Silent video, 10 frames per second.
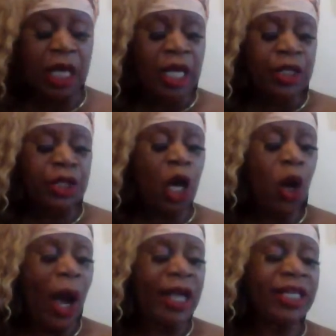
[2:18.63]

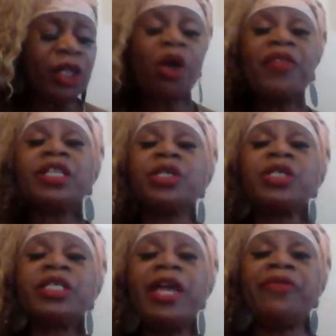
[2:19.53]
So I said all that to
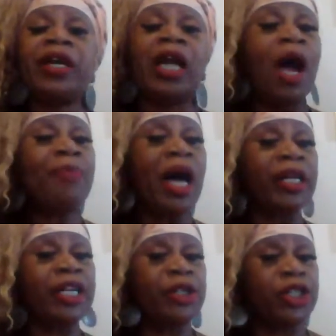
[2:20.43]
say that I'm not
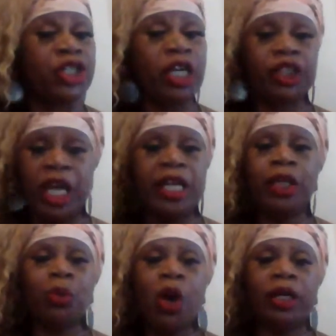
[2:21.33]
here to judge
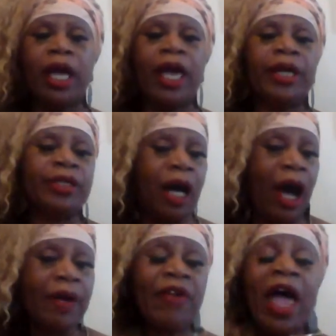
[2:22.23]
anyone. And
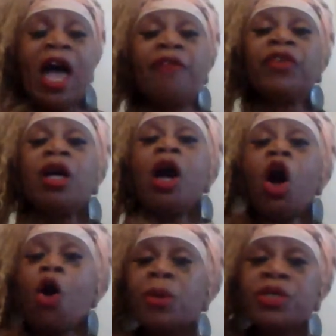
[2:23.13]
I have
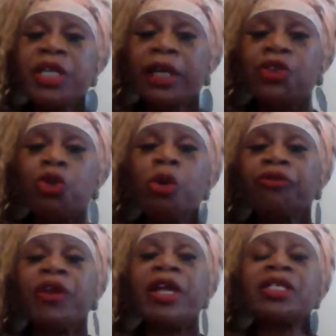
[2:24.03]
homosexual
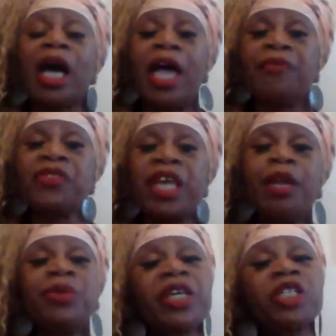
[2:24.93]
friends. I have
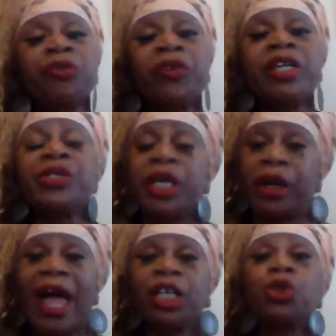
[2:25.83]
same-sex friends that
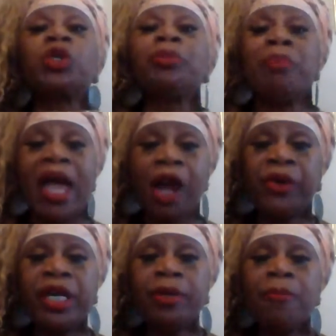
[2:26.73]
are actually
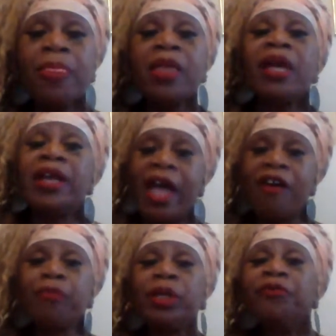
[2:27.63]
married and
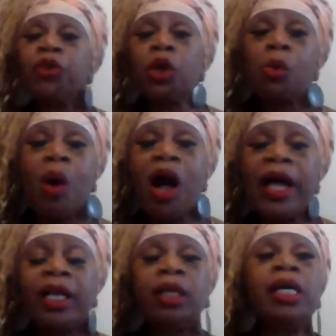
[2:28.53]
have been for a
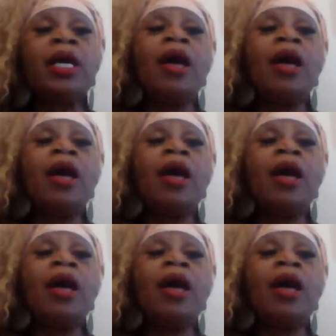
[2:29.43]
while.